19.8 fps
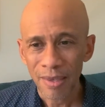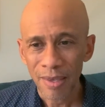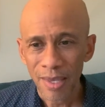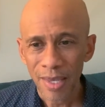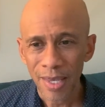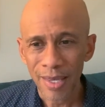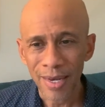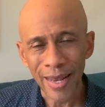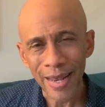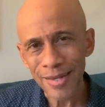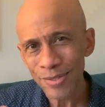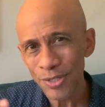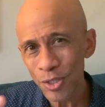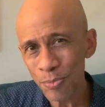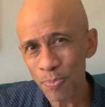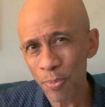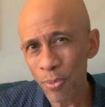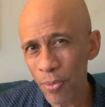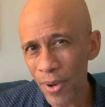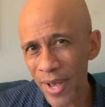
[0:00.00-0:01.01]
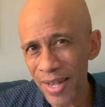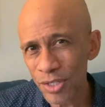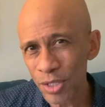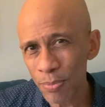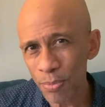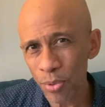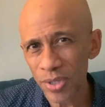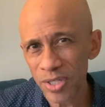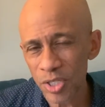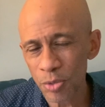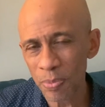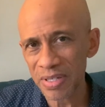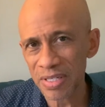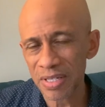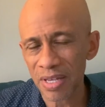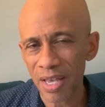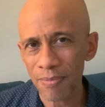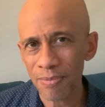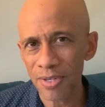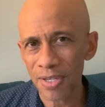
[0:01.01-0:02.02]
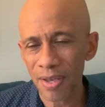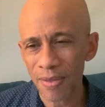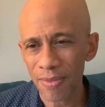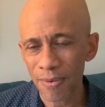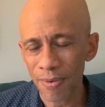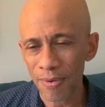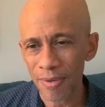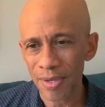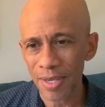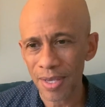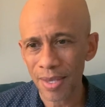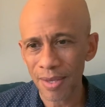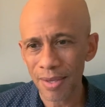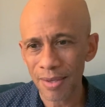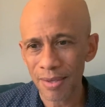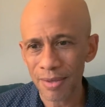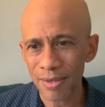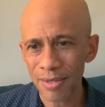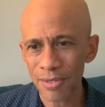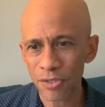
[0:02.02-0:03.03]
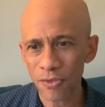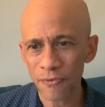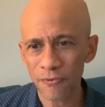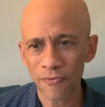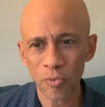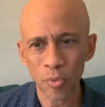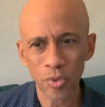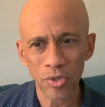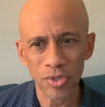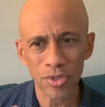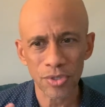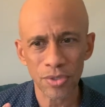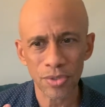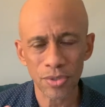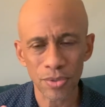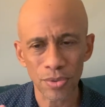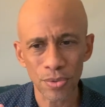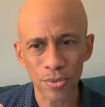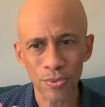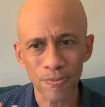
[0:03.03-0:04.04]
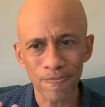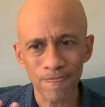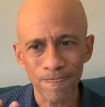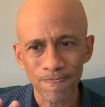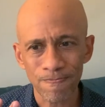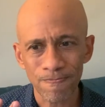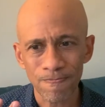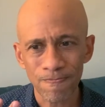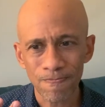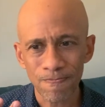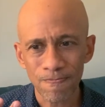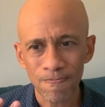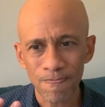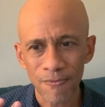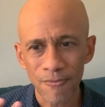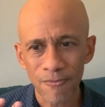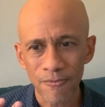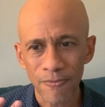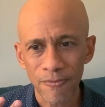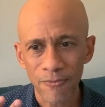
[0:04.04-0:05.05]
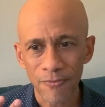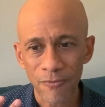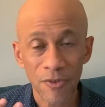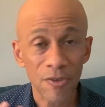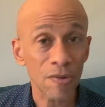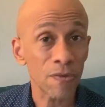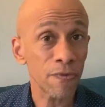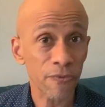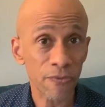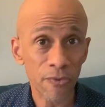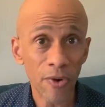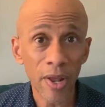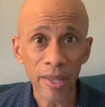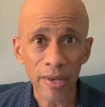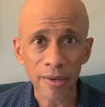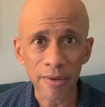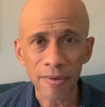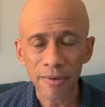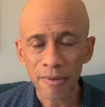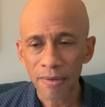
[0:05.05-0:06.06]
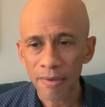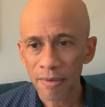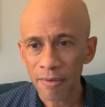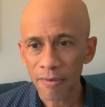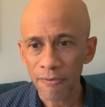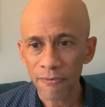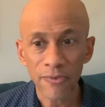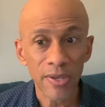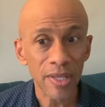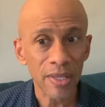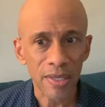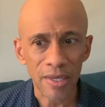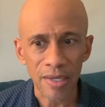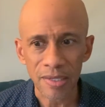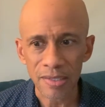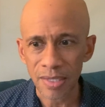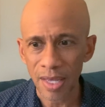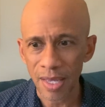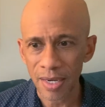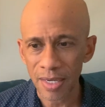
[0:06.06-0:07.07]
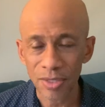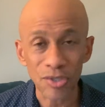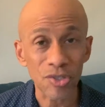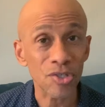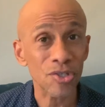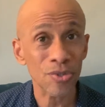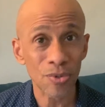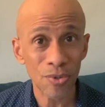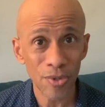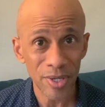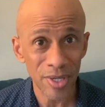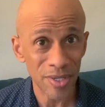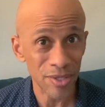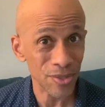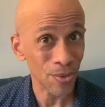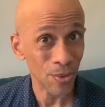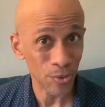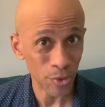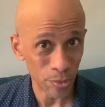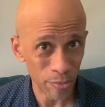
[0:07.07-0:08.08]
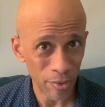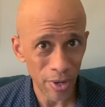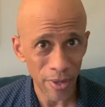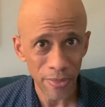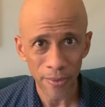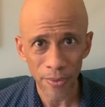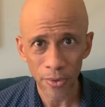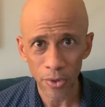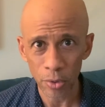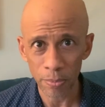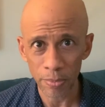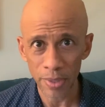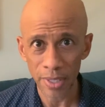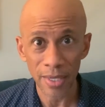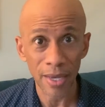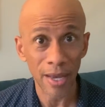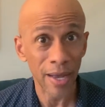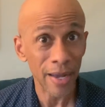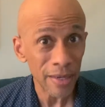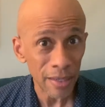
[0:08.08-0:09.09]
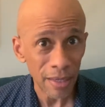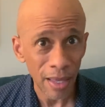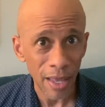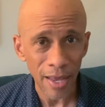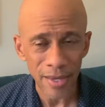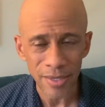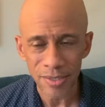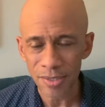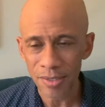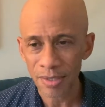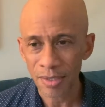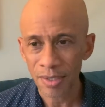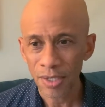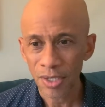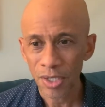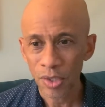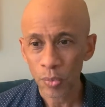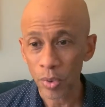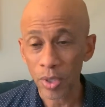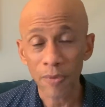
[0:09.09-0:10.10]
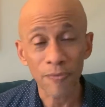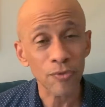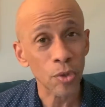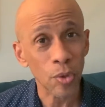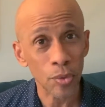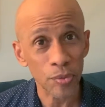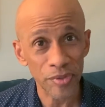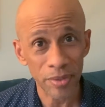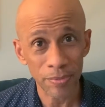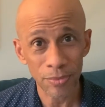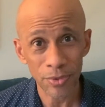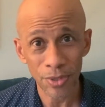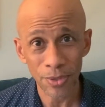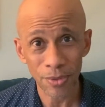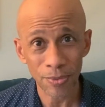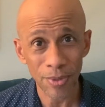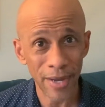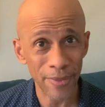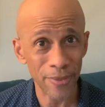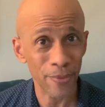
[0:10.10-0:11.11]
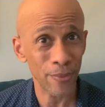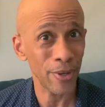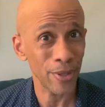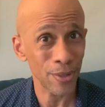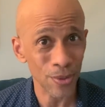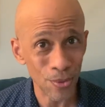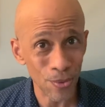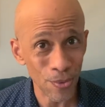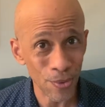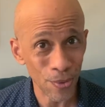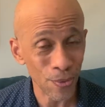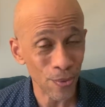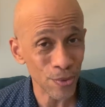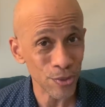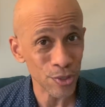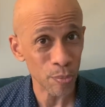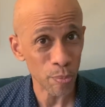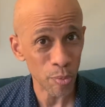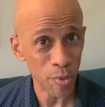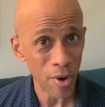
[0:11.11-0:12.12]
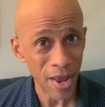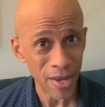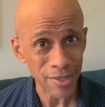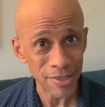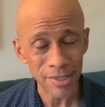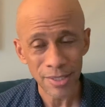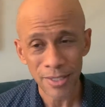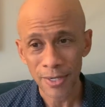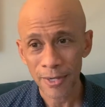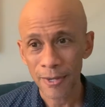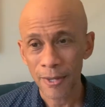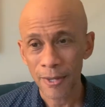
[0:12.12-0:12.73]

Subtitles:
And as the boys spend time together, King is forced to confront feelings that he's sure his older brother, whom he idolized, would have told him to either ignore or suppress.